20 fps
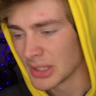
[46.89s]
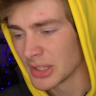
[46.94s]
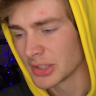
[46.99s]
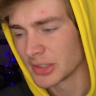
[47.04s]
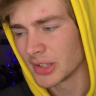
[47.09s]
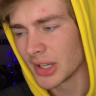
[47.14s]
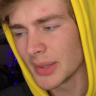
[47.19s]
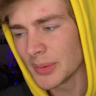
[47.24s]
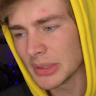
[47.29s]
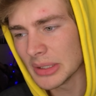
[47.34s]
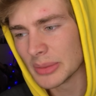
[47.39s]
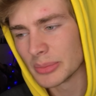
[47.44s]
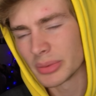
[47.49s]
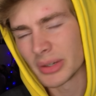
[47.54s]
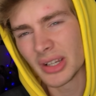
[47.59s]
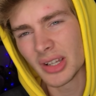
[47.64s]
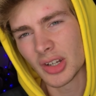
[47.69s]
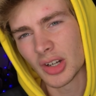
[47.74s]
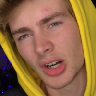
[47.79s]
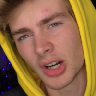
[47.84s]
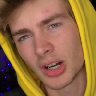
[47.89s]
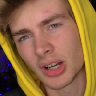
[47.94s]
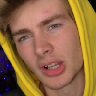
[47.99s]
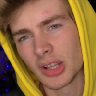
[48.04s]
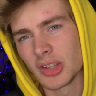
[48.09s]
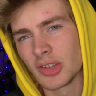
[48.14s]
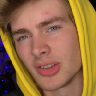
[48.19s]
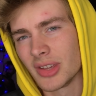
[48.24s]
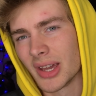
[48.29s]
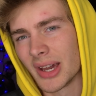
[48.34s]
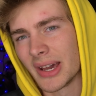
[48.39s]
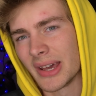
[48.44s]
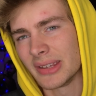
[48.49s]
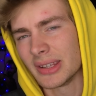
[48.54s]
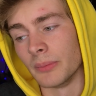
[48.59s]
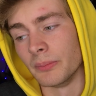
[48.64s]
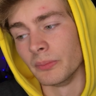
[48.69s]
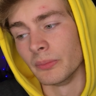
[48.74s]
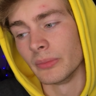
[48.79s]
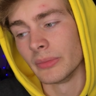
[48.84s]
So now I'm going to prank call you guys.
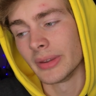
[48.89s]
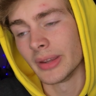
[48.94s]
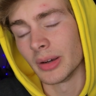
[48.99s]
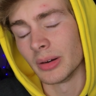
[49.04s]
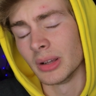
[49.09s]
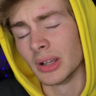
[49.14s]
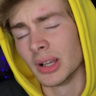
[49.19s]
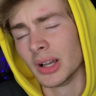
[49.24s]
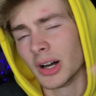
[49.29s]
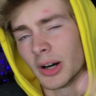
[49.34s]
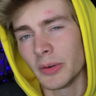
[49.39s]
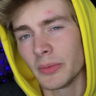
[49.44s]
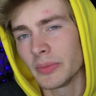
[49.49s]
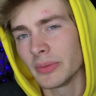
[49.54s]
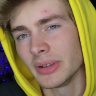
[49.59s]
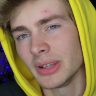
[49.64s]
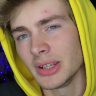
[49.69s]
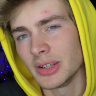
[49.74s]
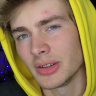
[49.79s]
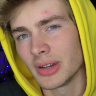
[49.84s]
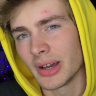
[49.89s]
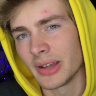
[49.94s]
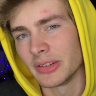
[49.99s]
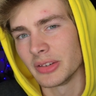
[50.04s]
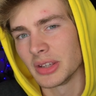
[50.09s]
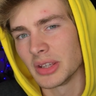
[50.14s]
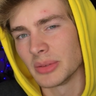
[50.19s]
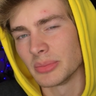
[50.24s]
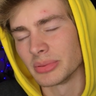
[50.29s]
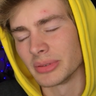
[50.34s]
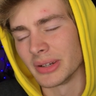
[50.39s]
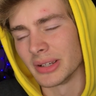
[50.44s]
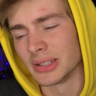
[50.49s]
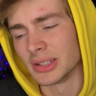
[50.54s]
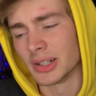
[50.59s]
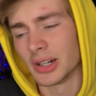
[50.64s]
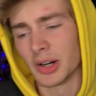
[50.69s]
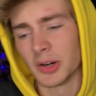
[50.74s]
So hopefully you guys will get pranked.